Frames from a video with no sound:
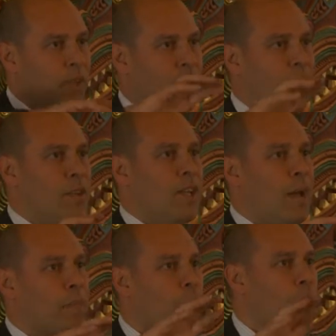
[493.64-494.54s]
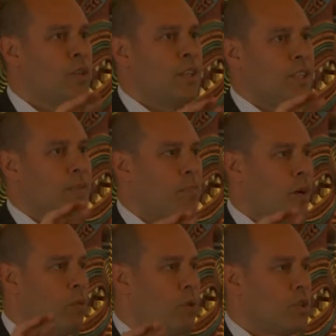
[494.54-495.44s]
a process
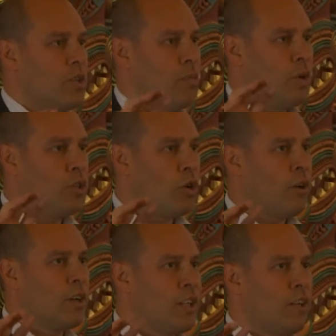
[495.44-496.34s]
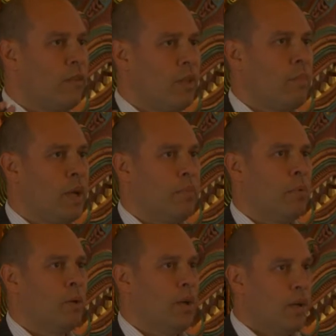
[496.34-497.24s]
by which the majority of the
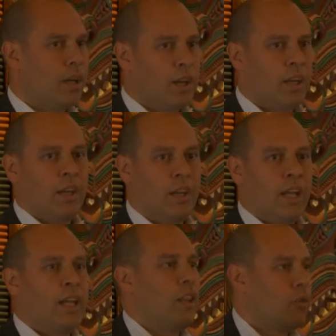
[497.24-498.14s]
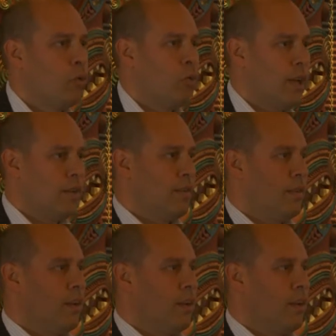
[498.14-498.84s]
people can get through that.